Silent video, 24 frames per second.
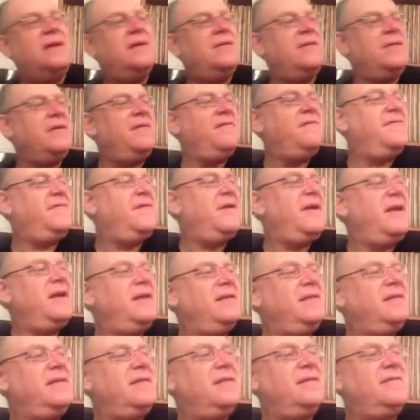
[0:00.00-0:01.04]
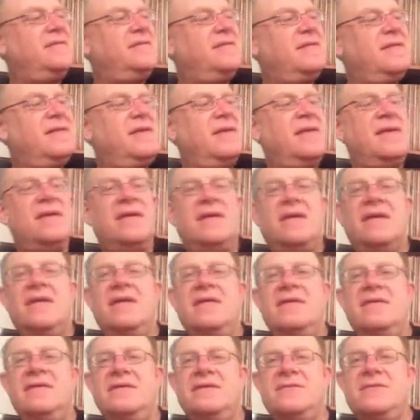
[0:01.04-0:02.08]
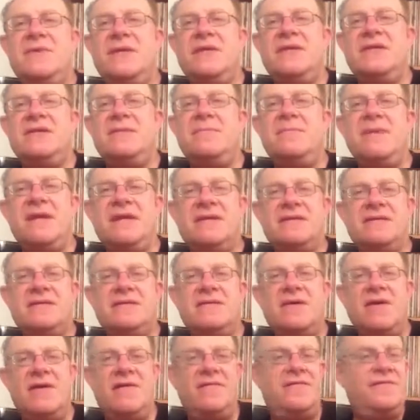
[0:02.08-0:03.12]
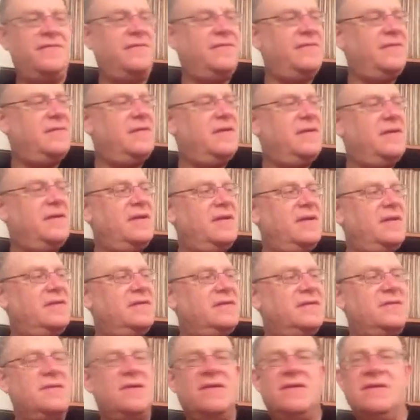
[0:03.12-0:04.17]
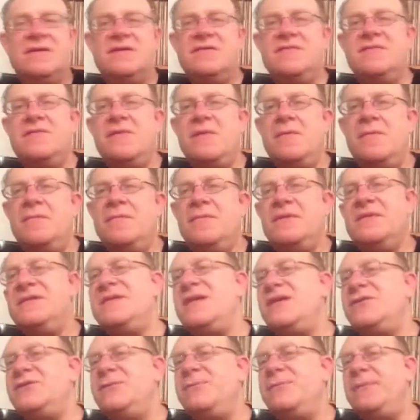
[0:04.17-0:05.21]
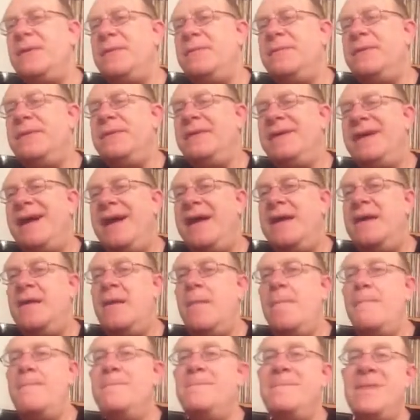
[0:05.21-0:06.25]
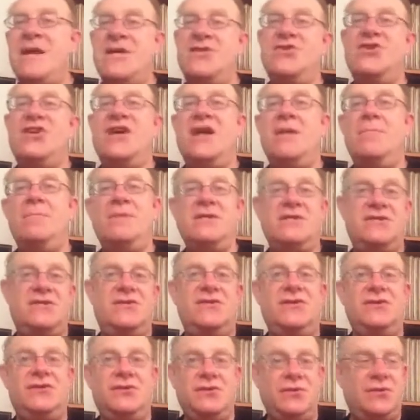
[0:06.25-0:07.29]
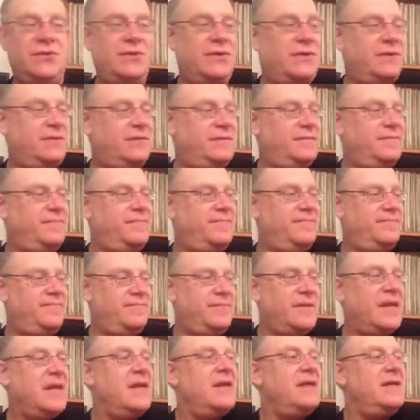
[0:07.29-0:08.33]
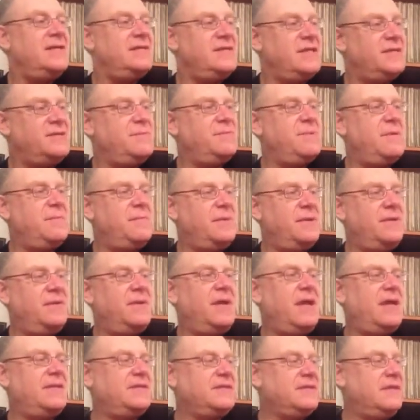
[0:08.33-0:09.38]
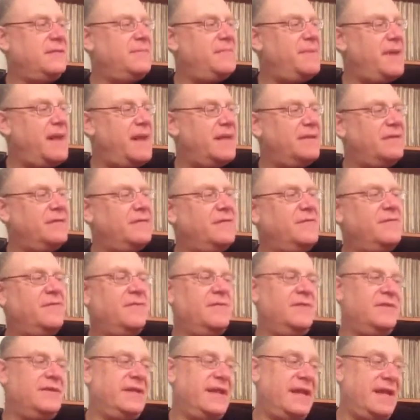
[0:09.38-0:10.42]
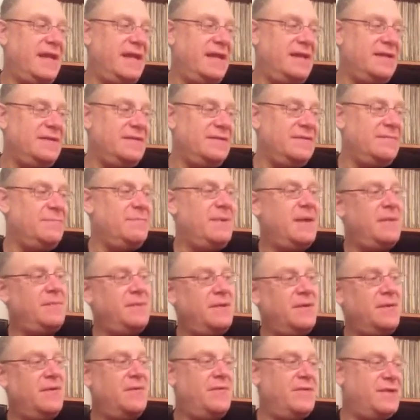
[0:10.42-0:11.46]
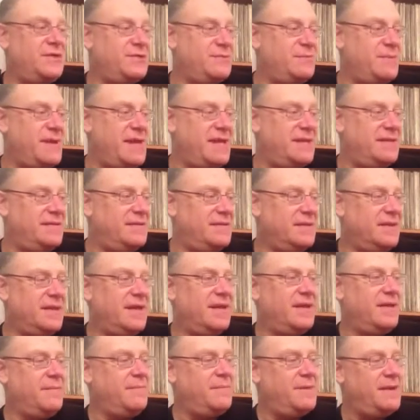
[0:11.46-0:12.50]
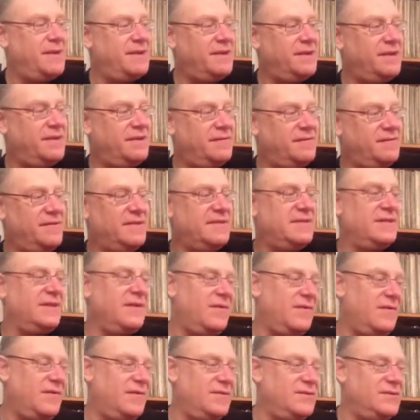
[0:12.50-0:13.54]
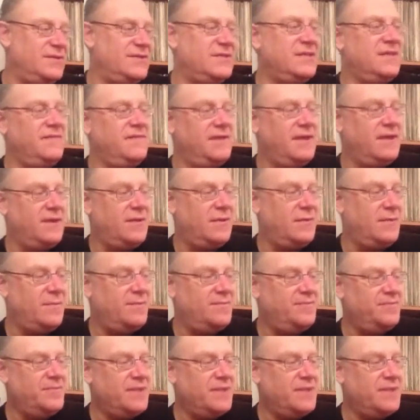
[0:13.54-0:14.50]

you can find that this one is a mix of songs from Sgt. Pepper and Magical Mystery Tour. Sgt. Pepper Lonely Hearts Club Band, From the Hill, Baby You're a Rich Man, Getting Better, Fixing All, She's Living Home,